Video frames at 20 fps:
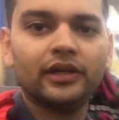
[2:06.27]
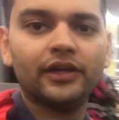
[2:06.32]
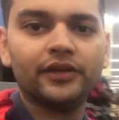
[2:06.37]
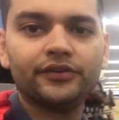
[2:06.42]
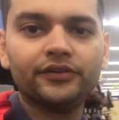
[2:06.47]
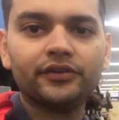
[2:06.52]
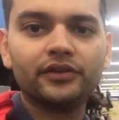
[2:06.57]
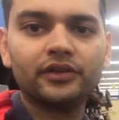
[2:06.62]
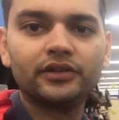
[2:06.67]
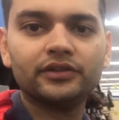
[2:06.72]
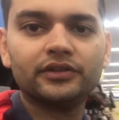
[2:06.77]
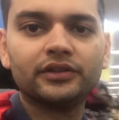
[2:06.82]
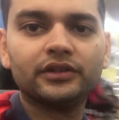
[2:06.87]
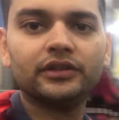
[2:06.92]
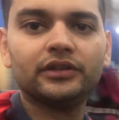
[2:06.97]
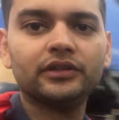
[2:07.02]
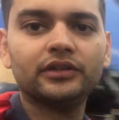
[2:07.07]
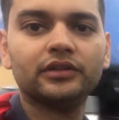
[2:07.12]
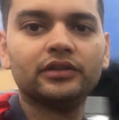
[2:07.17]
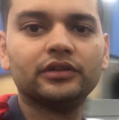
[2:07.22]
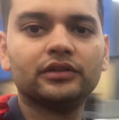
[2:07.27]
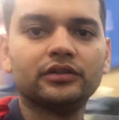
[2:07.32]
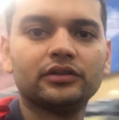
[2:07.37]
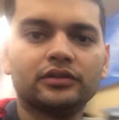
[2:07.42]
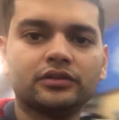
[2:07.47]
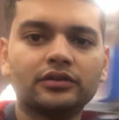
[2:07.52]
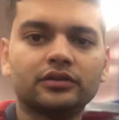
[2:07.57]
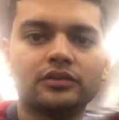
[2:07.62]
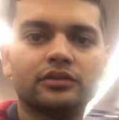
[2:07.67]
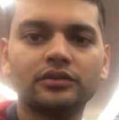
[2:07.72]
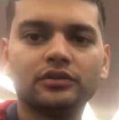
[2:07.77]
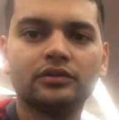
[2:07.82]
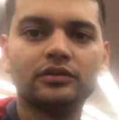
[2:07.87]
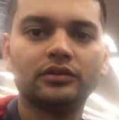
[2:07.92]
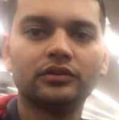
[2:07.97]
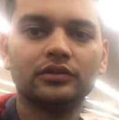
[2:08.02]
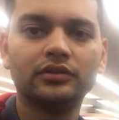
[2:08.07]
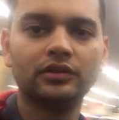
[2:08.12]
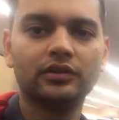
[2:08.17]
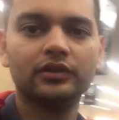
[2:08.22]
As you can see,
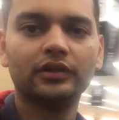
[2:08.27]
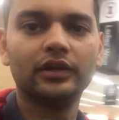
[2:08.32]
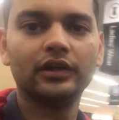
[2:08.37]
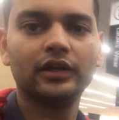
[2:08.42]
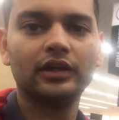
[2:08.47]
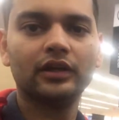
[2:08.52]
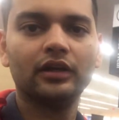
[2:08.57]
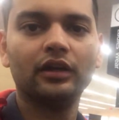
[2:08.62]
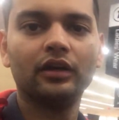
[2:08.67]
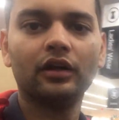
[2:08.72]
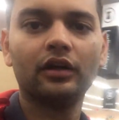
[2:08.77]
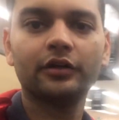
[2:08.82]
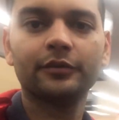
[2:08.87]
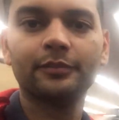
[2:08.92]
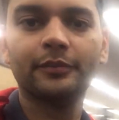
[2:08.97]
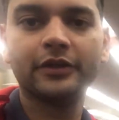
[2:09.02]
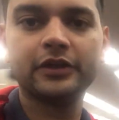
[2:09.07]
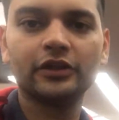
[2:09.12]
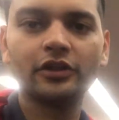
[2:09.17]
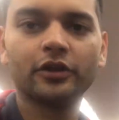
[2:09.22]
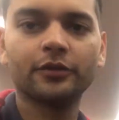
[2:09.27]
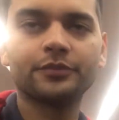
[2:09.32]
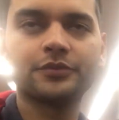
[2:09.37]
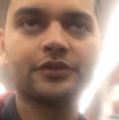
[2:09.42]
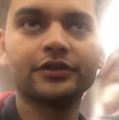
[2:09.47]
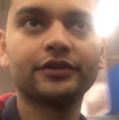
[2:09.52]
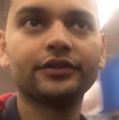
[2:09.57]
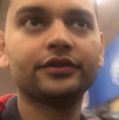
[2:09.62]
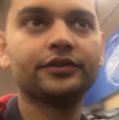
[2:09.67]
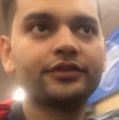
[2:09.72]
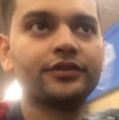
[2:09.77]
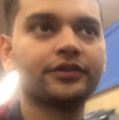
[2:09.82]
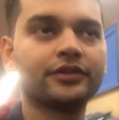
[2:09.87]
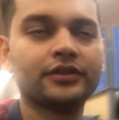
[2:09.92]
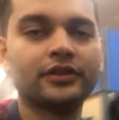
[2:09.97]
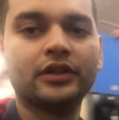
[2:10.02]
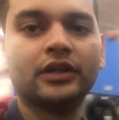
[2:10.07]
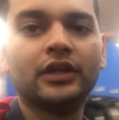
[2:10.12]
there are a lot many options